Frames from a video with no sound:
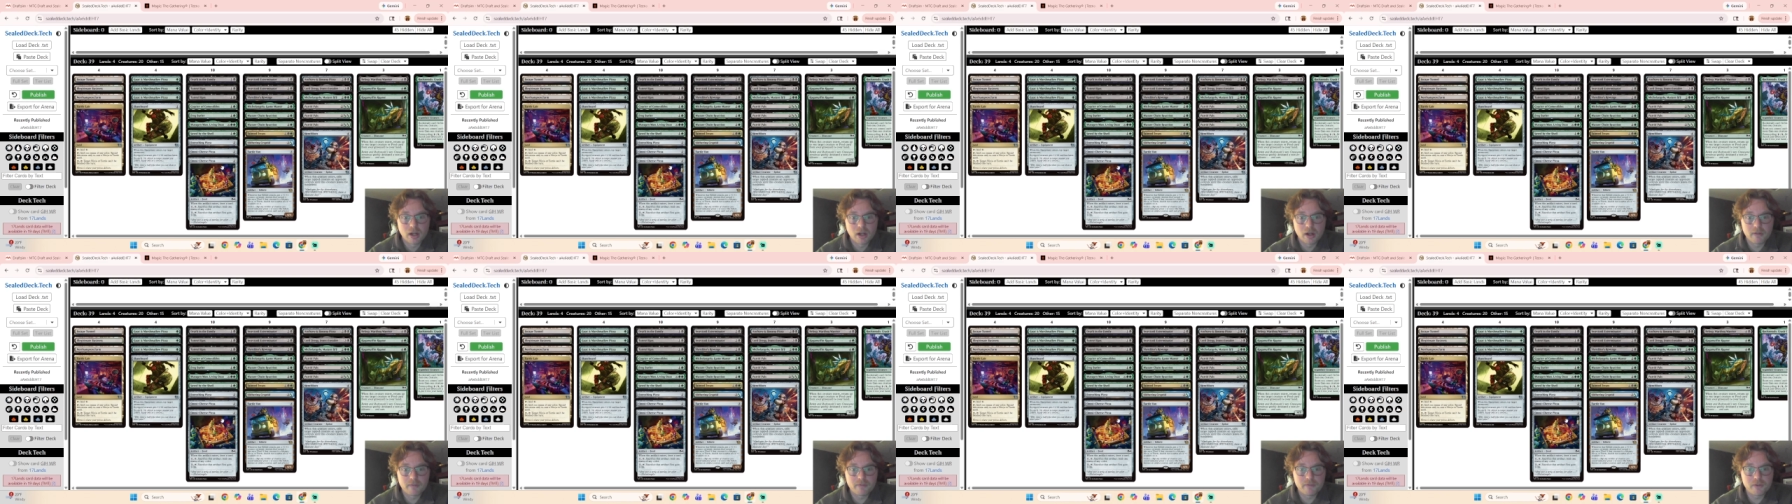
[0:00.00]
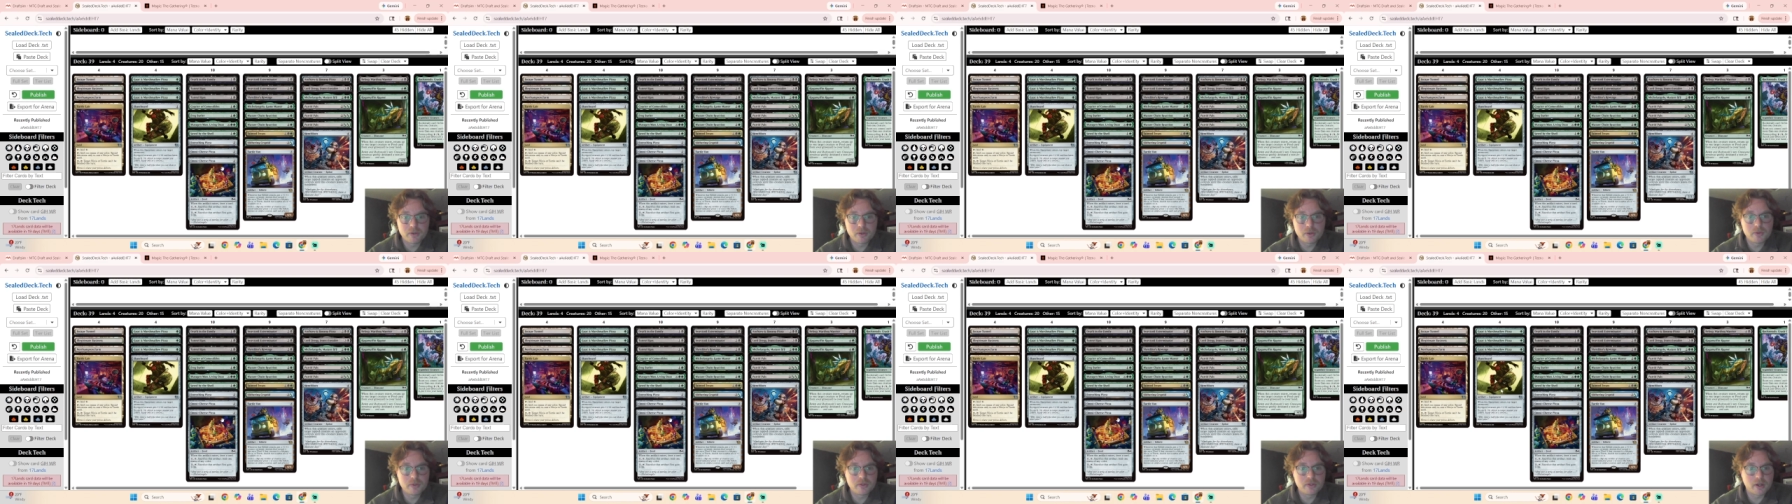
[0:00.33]
Our
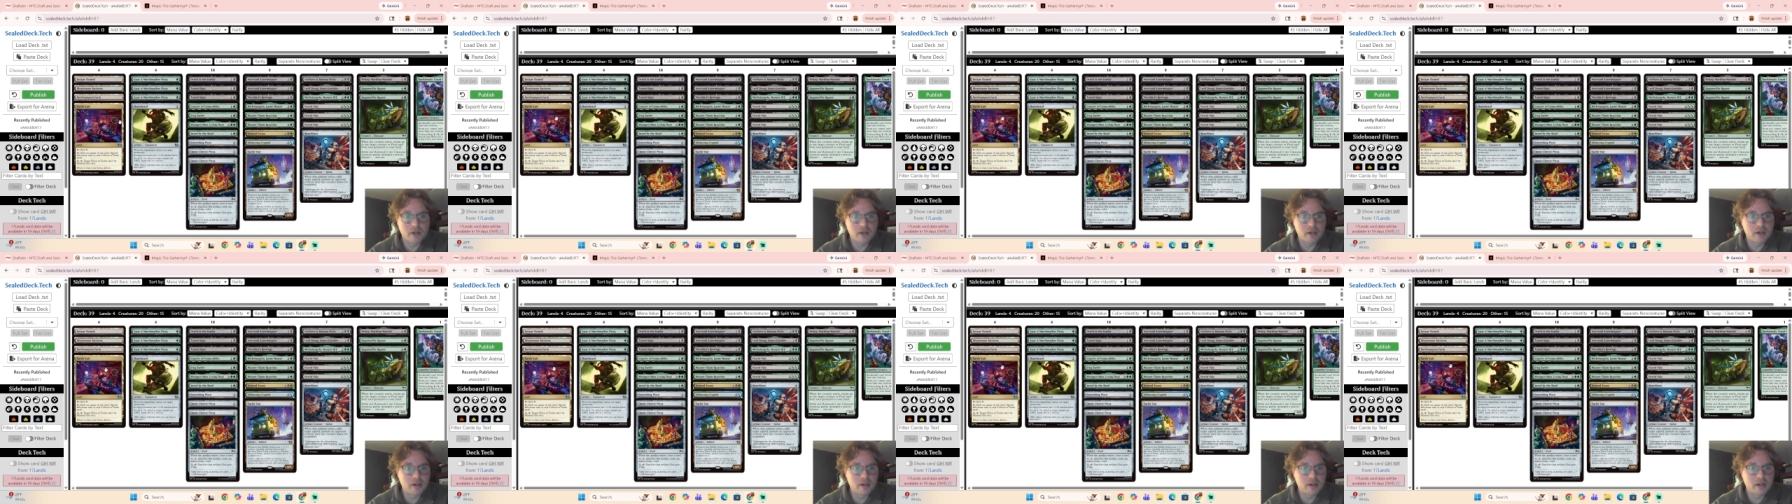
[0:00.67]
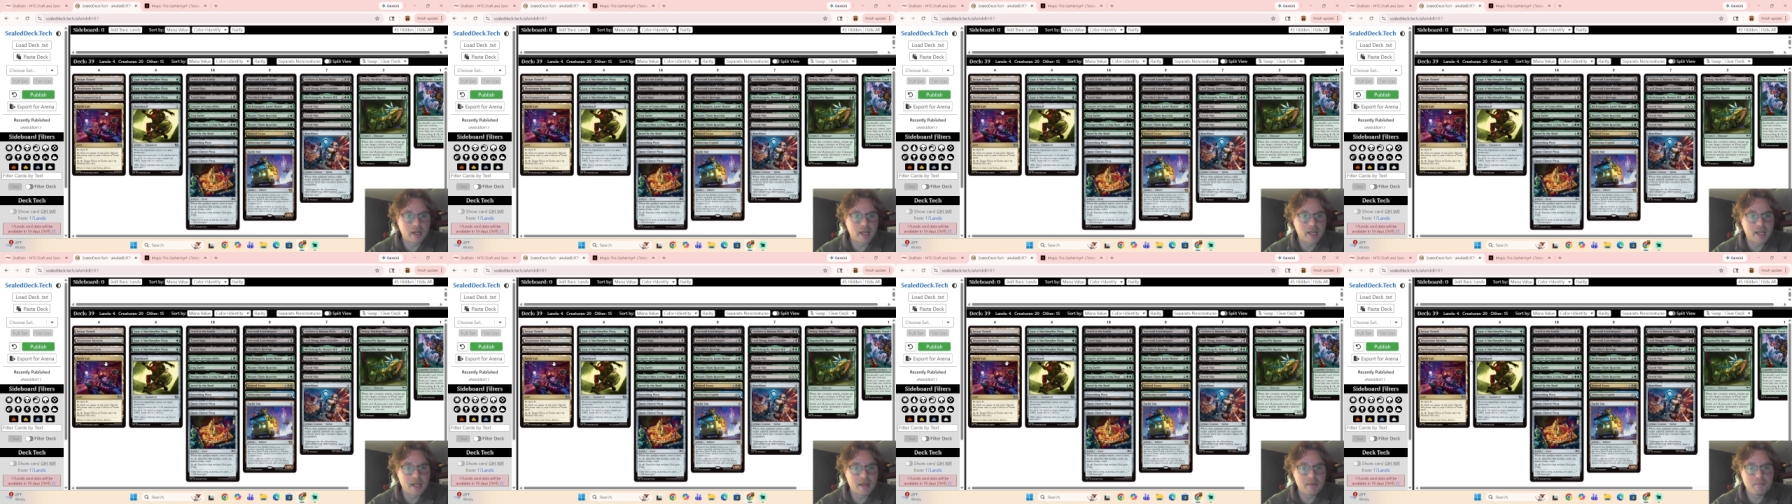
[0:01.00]
foods are
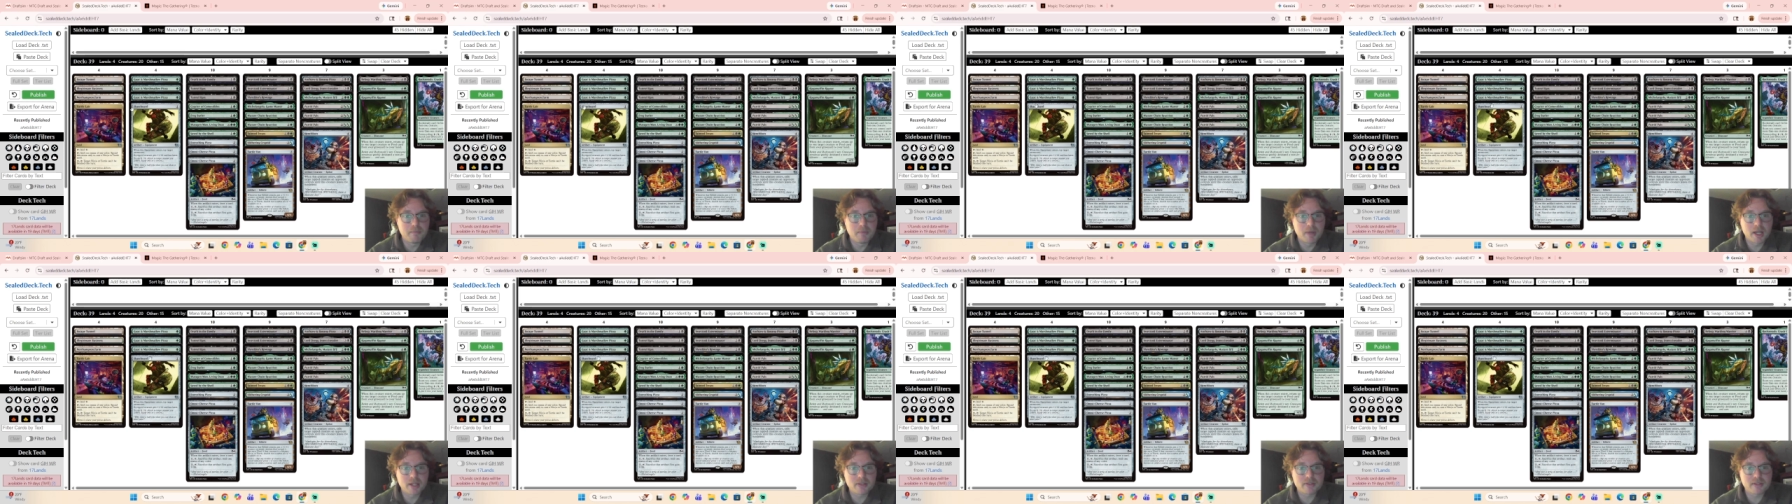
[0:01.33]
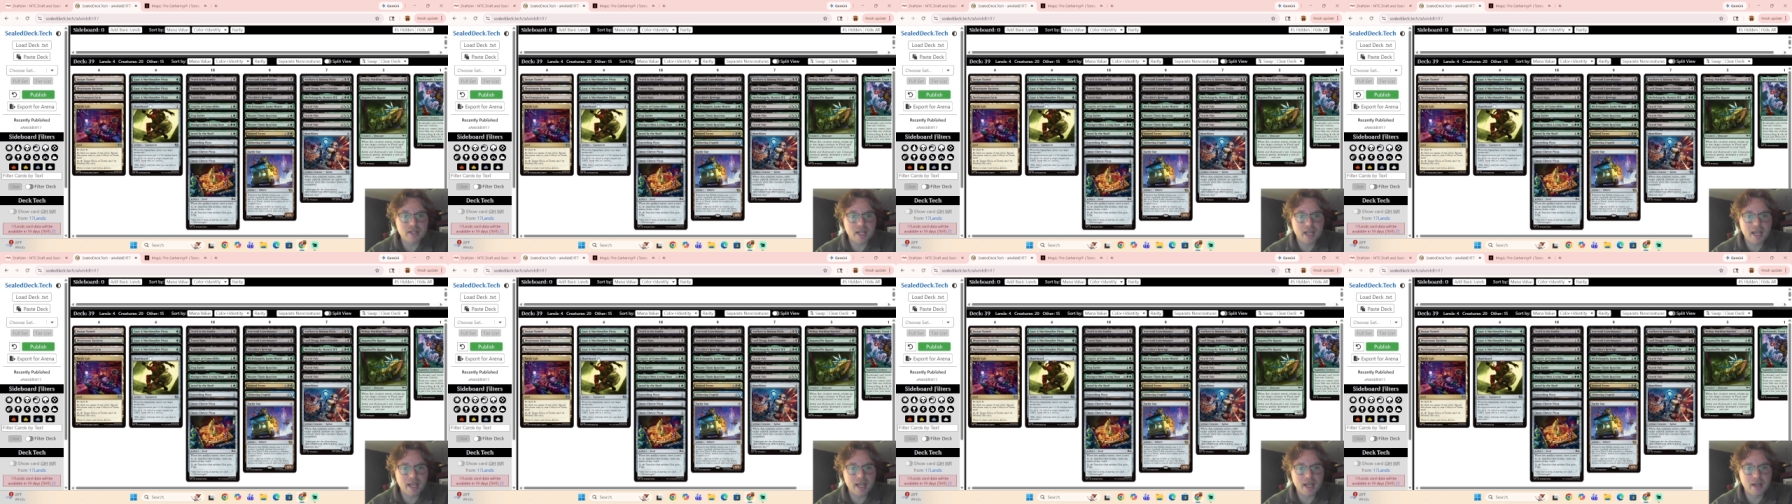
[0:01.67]
a
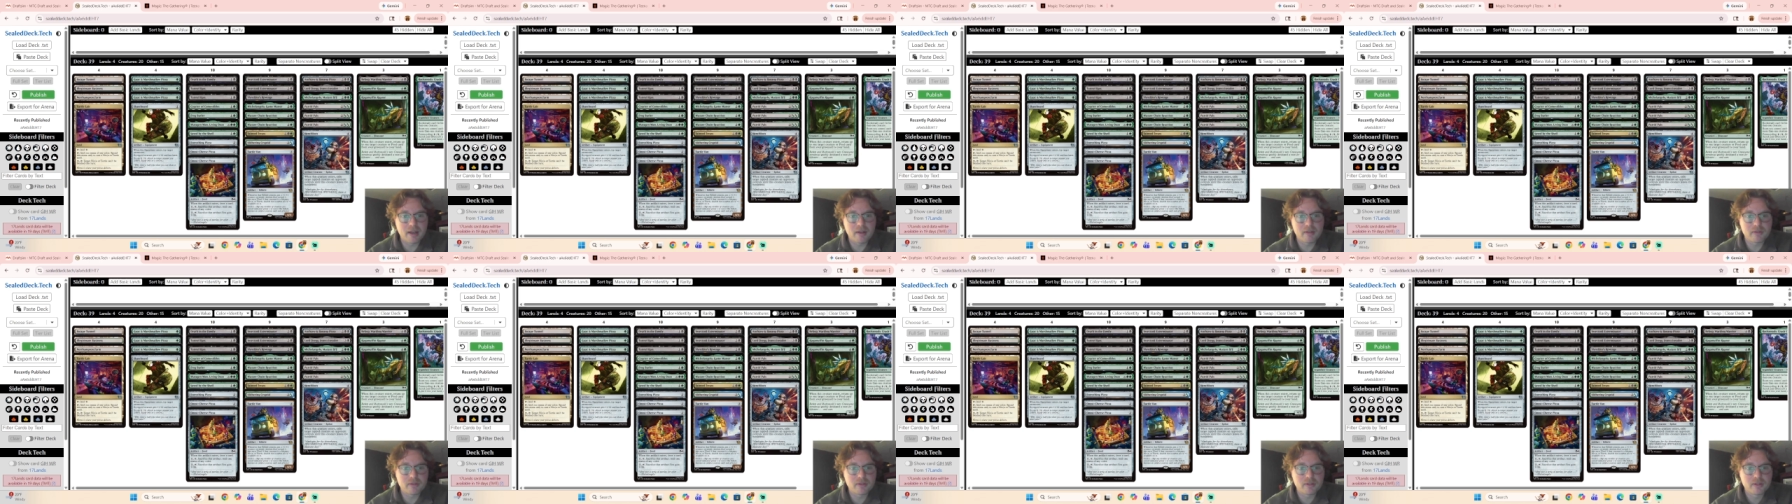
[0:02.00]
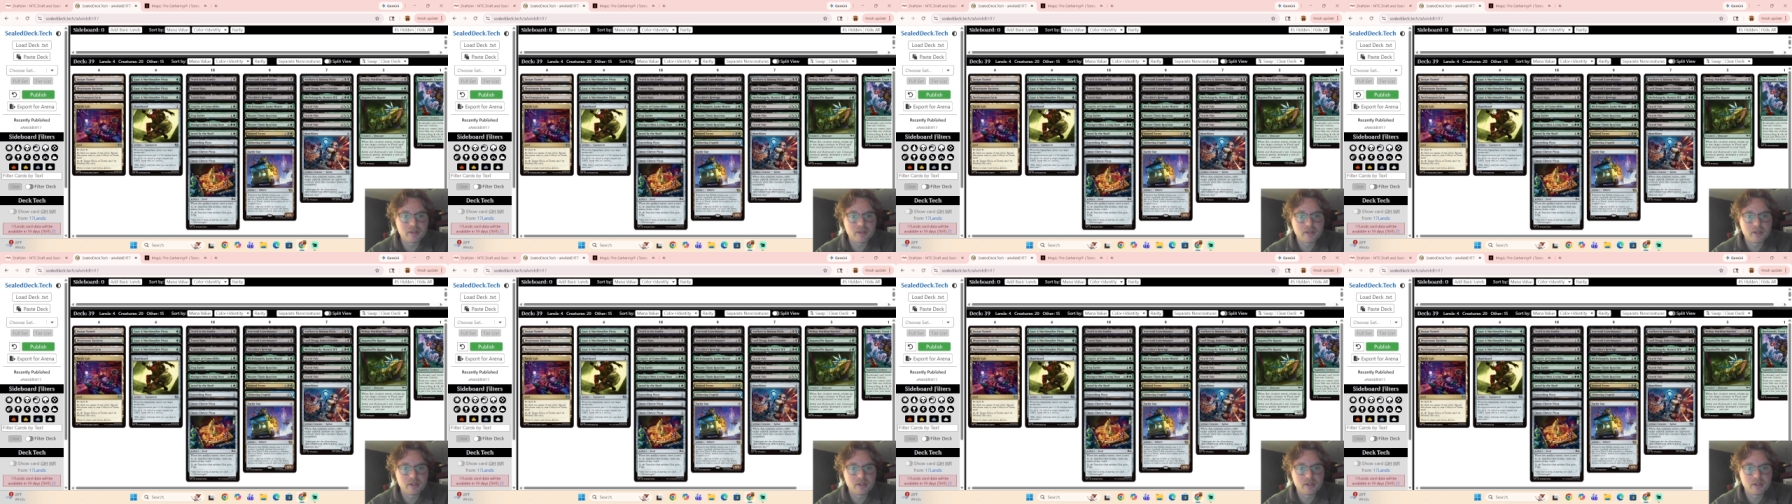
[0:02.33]
must-have.